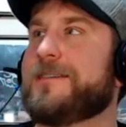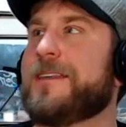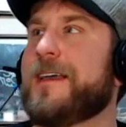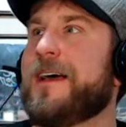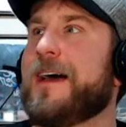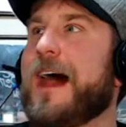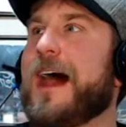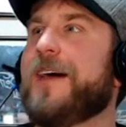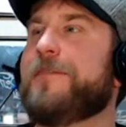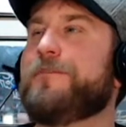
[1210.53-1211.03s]

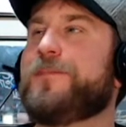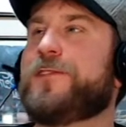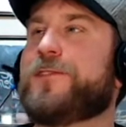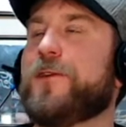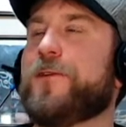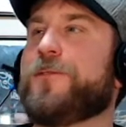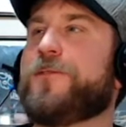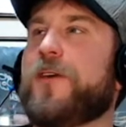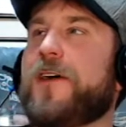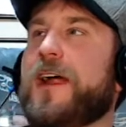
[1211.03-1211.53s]
I'm
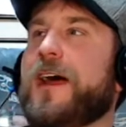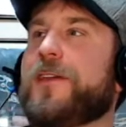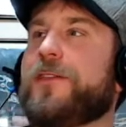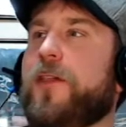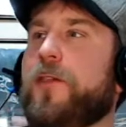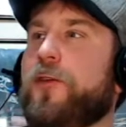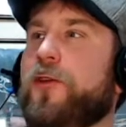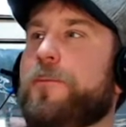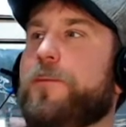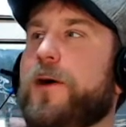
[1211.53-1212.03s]
so far out of the
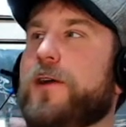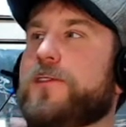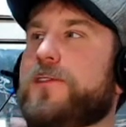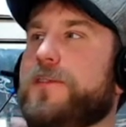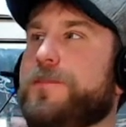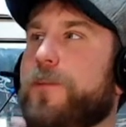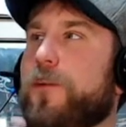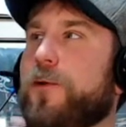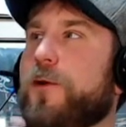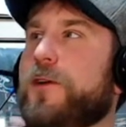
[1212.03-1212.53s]
loop on
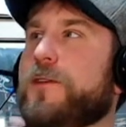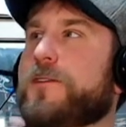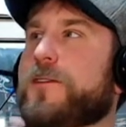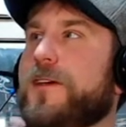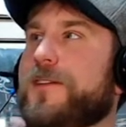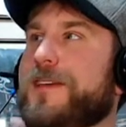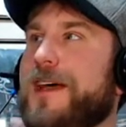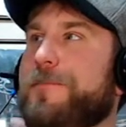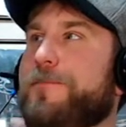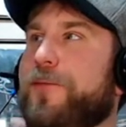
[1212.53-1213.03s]
sports
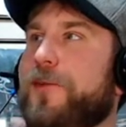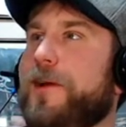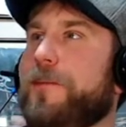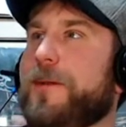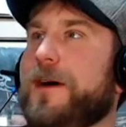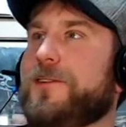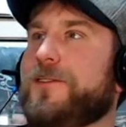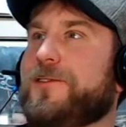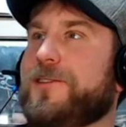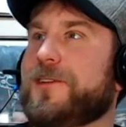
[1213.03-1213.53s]
because I pretty
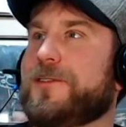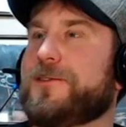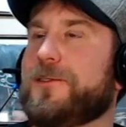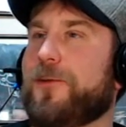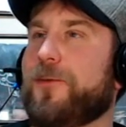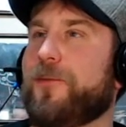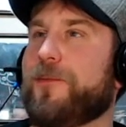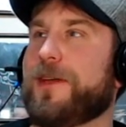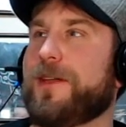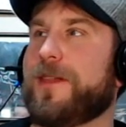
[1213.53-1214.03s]
much just
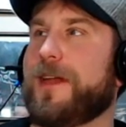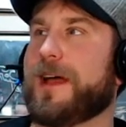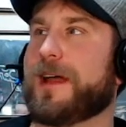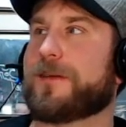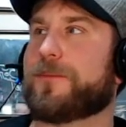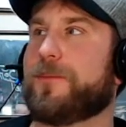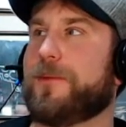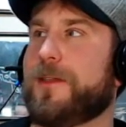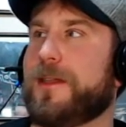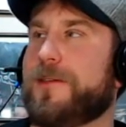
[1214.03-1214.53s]
only like
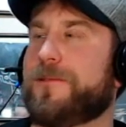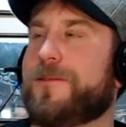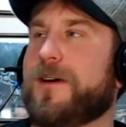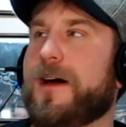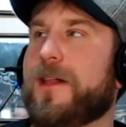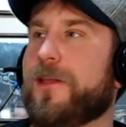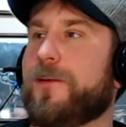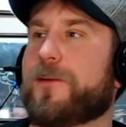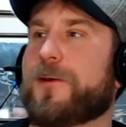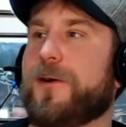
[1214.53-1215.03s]
really
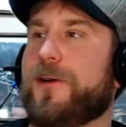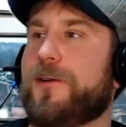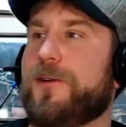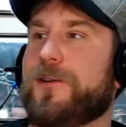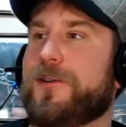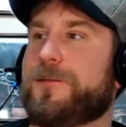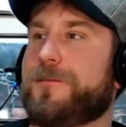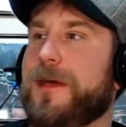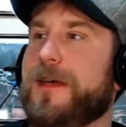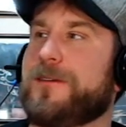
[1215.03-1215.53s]
follow
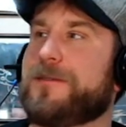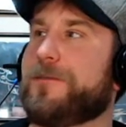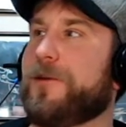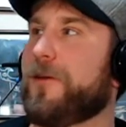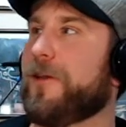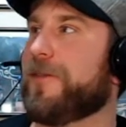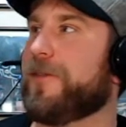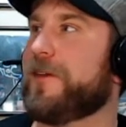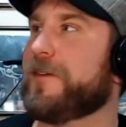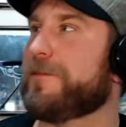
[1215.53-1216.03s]
Cardinals
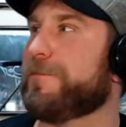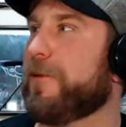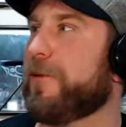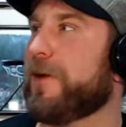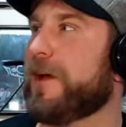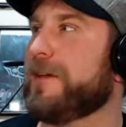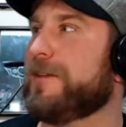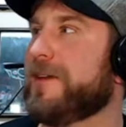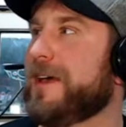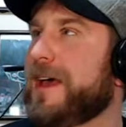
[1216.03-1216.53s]
baseball at this
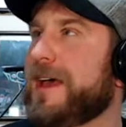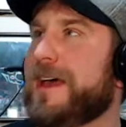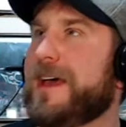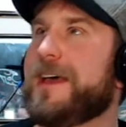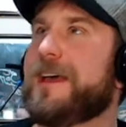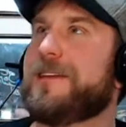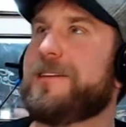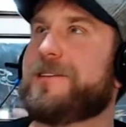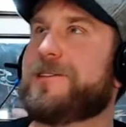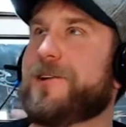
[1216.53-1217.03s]
point.
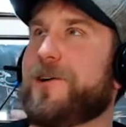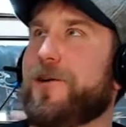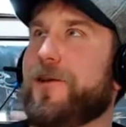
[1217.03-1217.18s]
So